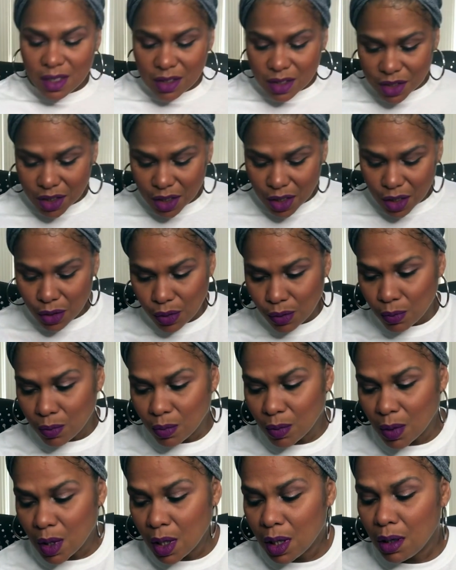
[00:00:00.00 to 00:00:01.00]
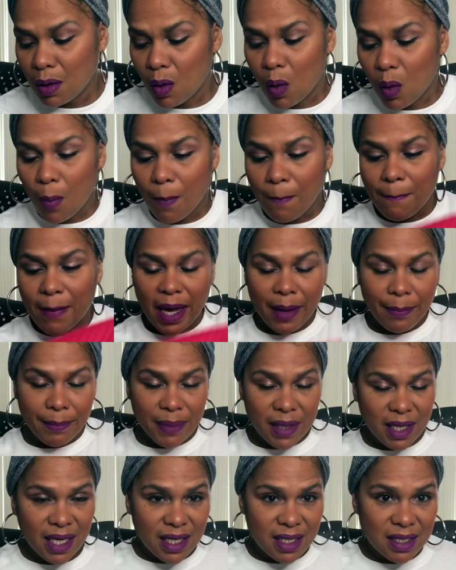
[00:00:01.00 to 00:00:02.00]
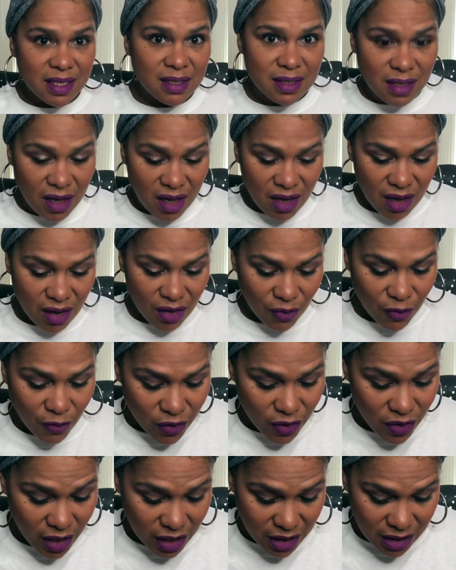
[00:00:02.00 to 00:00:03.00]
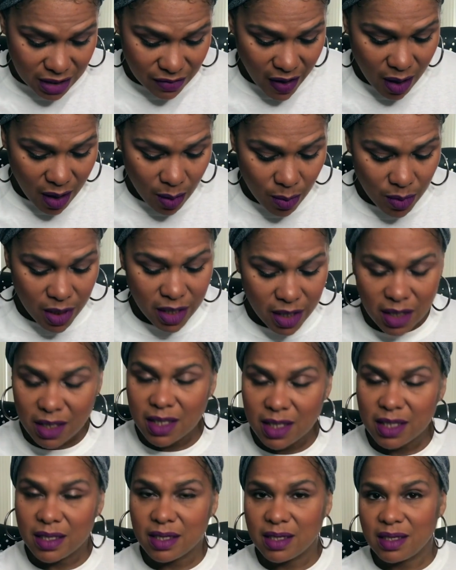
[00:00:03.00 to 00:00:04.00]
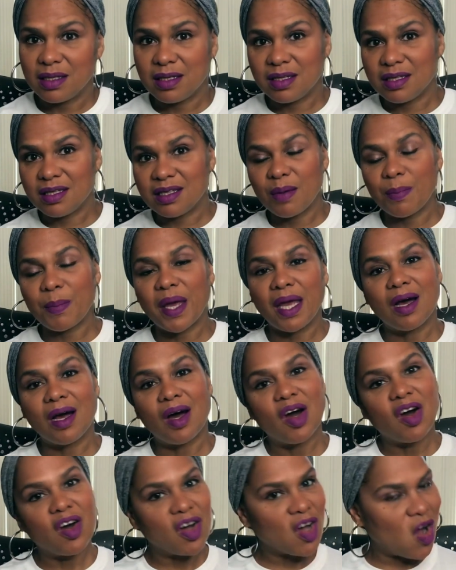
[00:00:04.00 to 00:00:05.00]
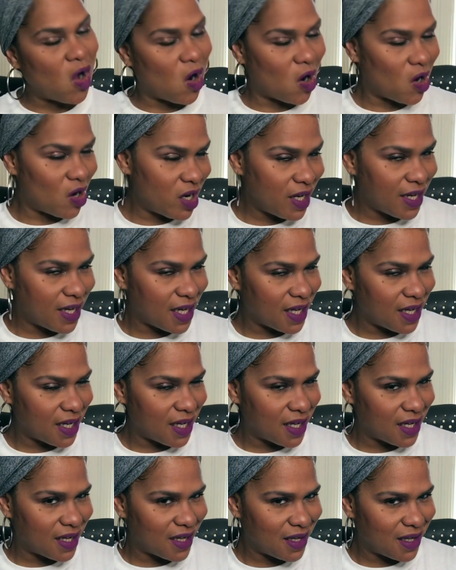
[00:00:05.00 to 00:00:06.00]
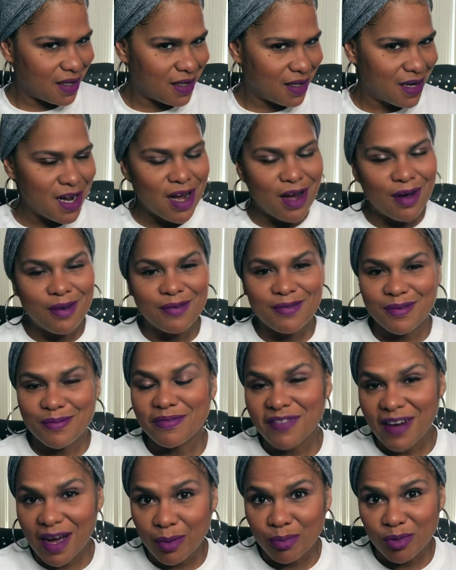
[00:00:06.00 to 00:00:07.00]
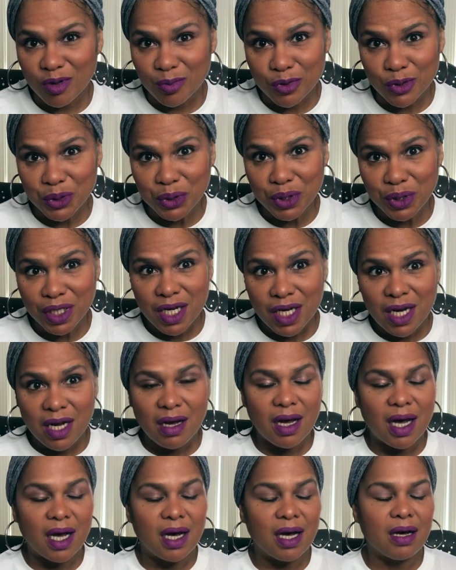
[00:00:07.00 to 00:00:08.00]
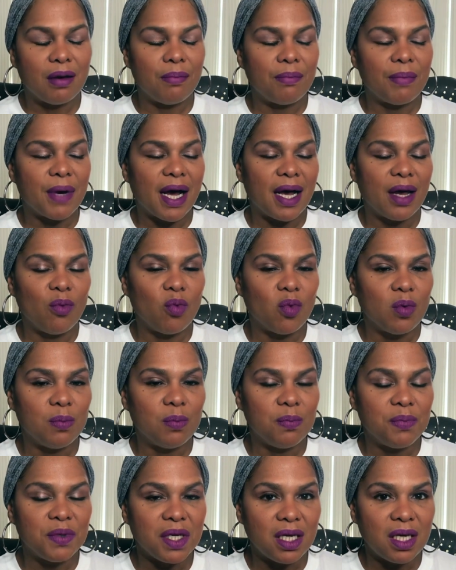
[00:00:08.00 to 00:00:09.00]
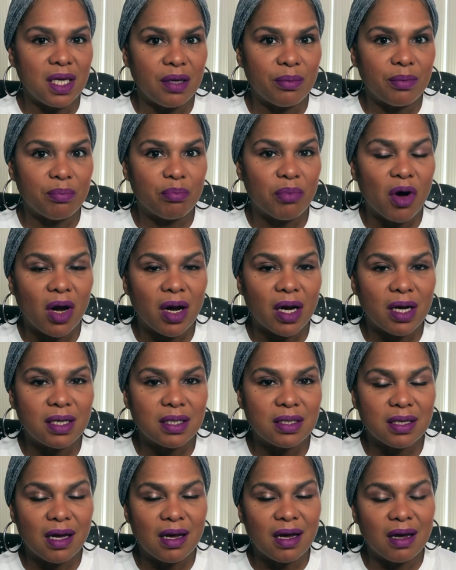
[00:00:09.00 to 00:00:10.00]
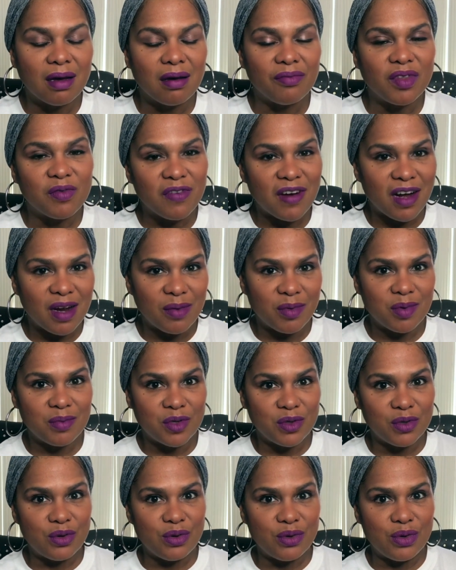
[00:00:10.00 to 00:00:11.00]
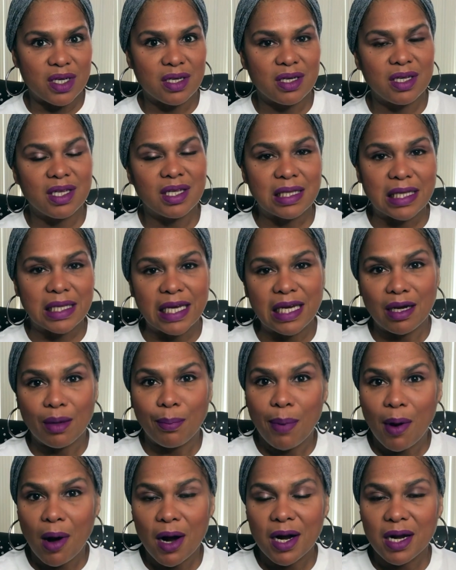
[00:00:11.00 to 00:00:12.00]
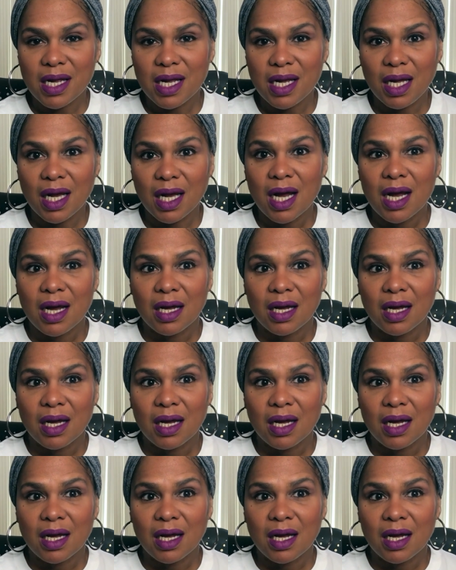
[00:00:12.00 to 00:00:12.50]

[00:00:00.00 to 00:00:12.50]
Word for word: So my plans for this fabric is to make a cardigan from Fiber Mood. Um, I will be part of the Fiber Mood link party